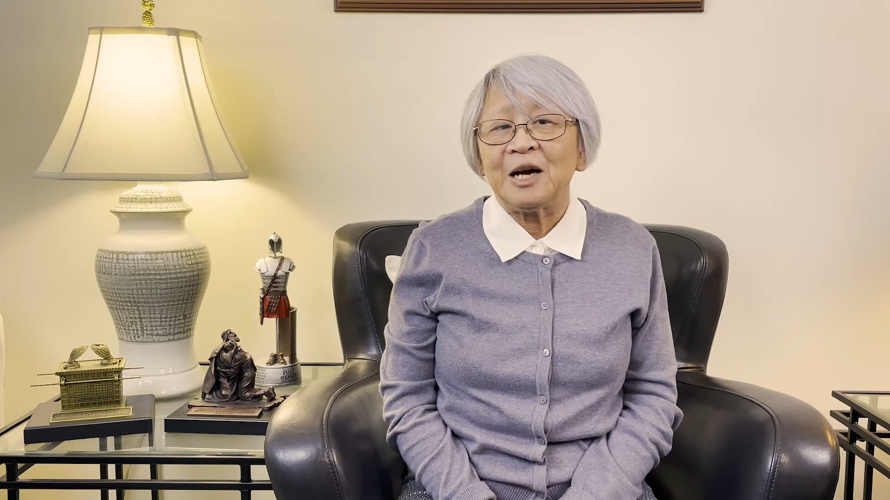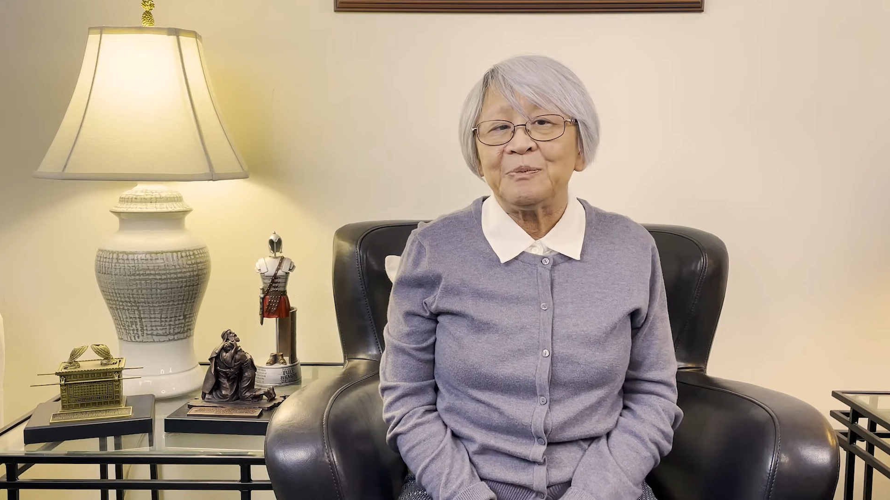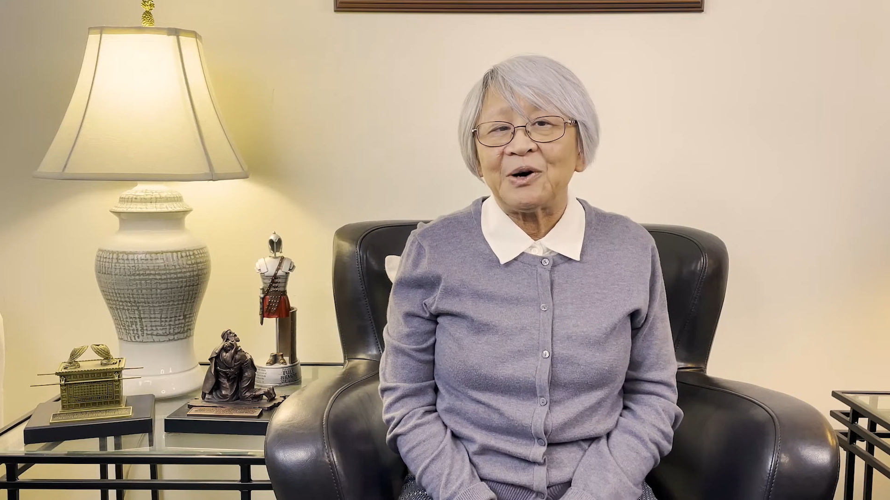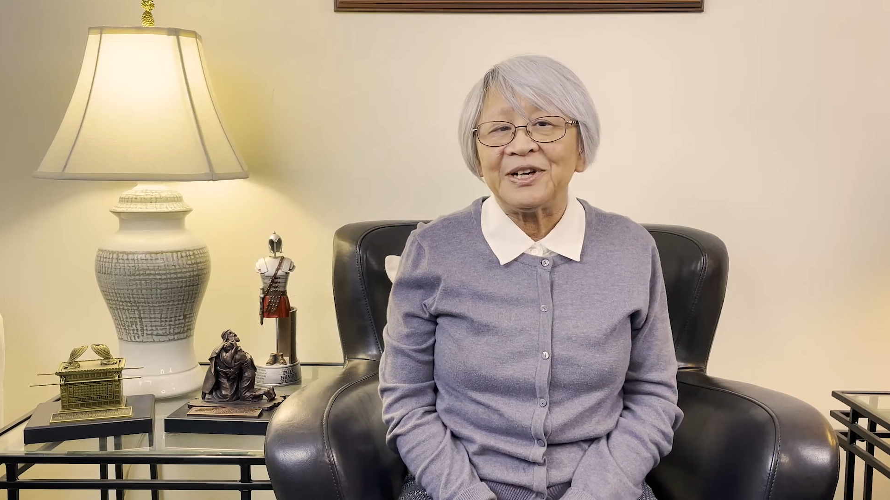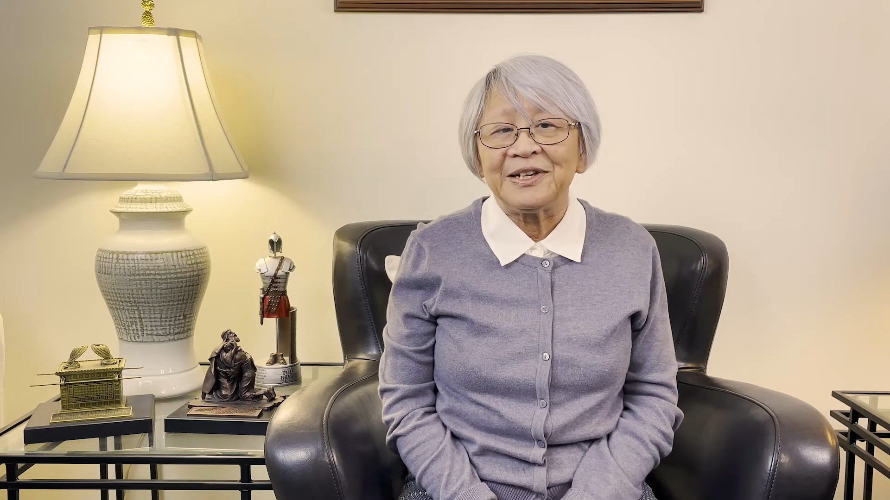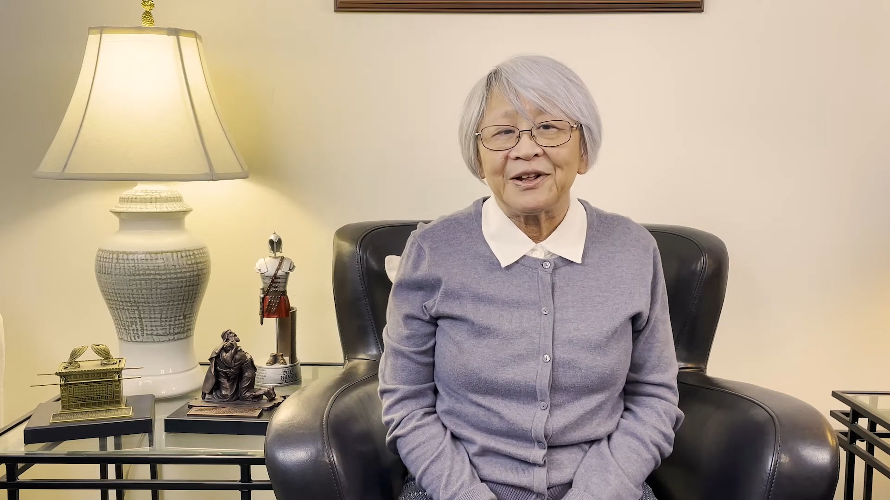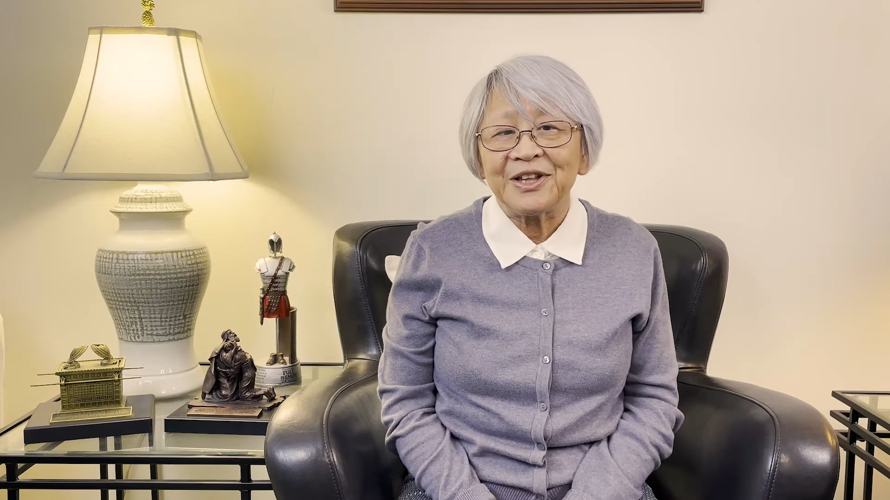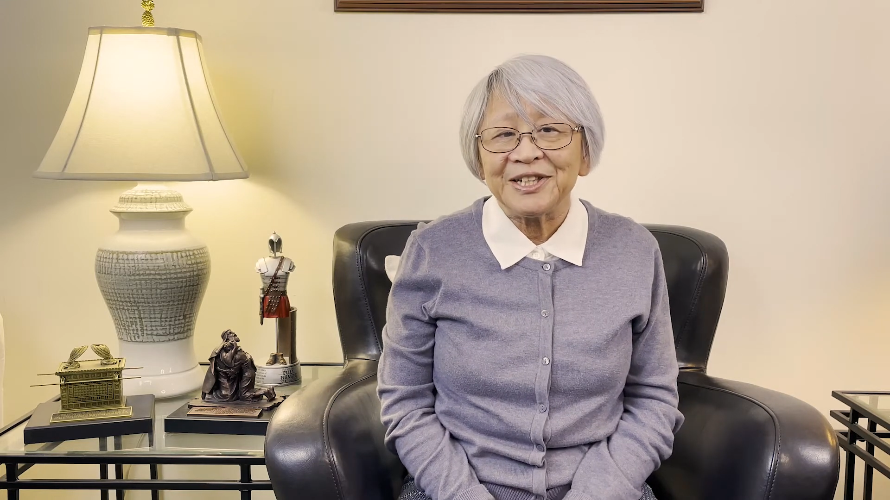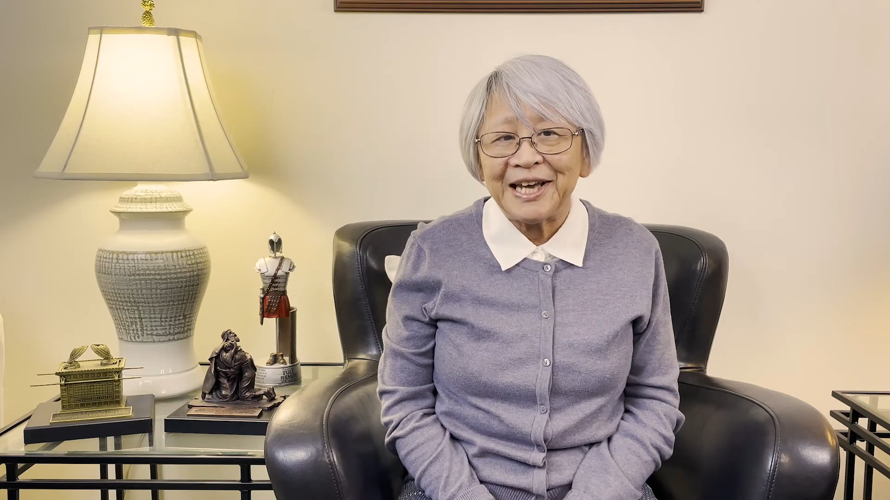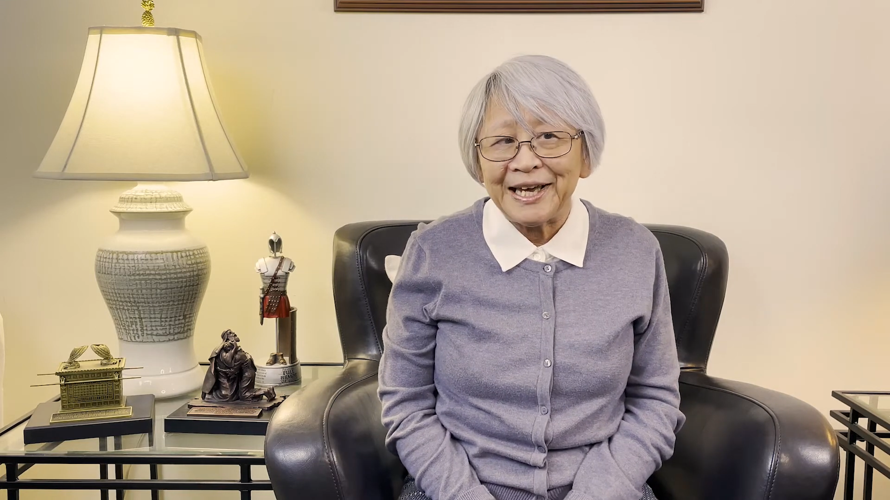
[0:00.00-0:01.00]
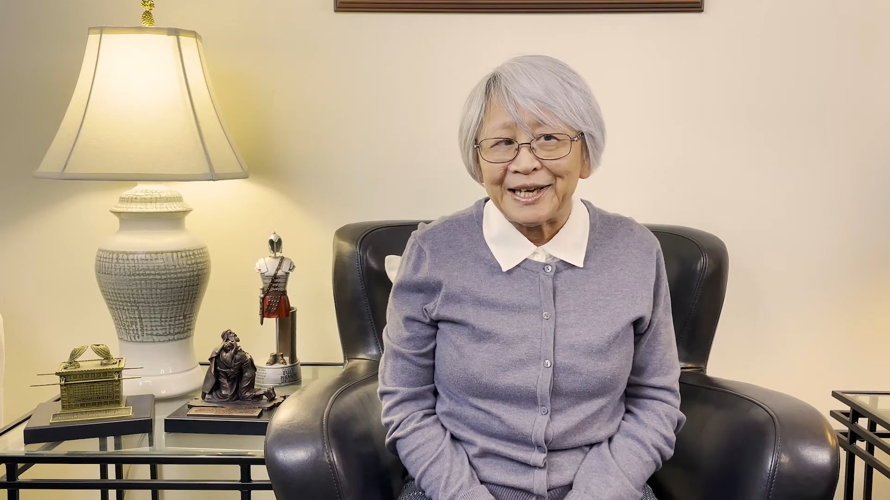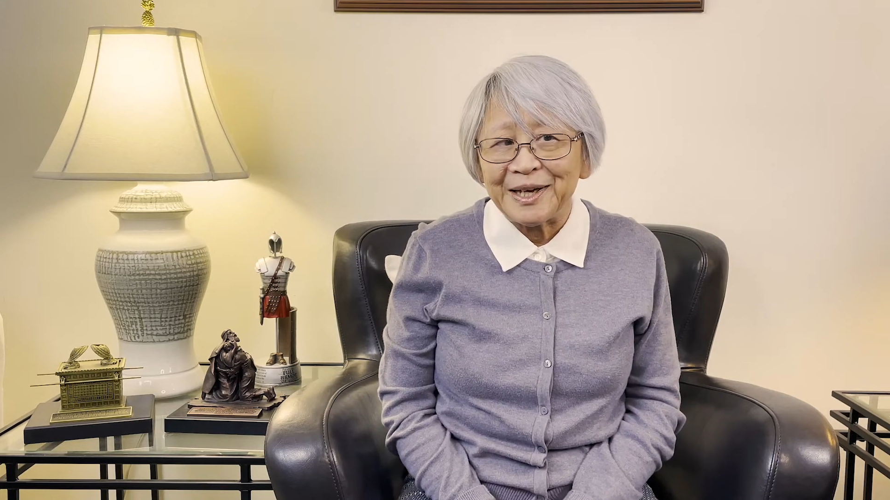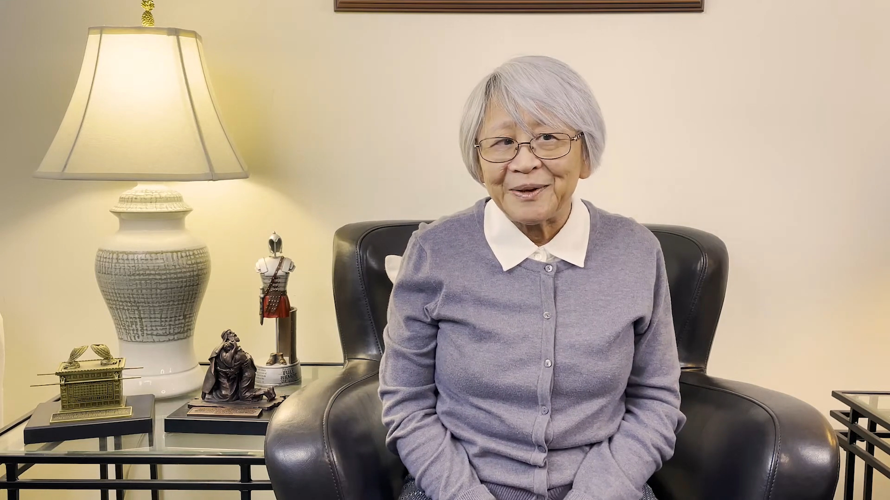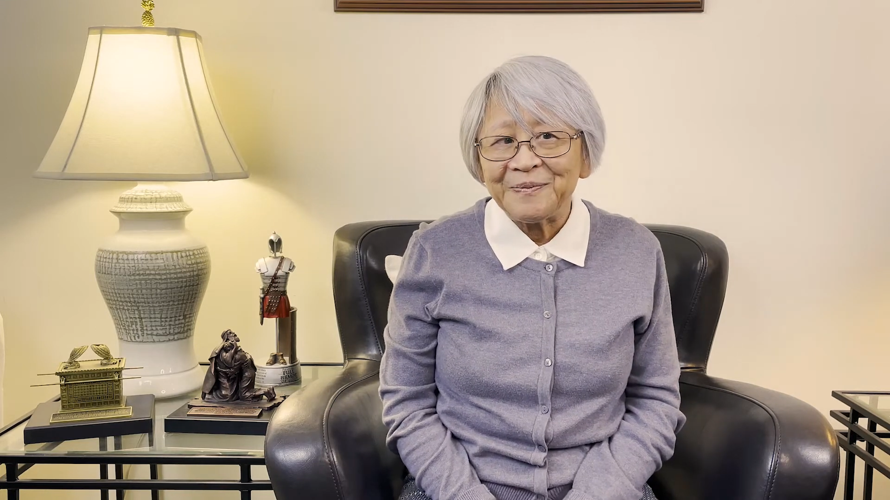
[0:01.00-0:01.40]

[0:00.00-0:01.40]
about another day.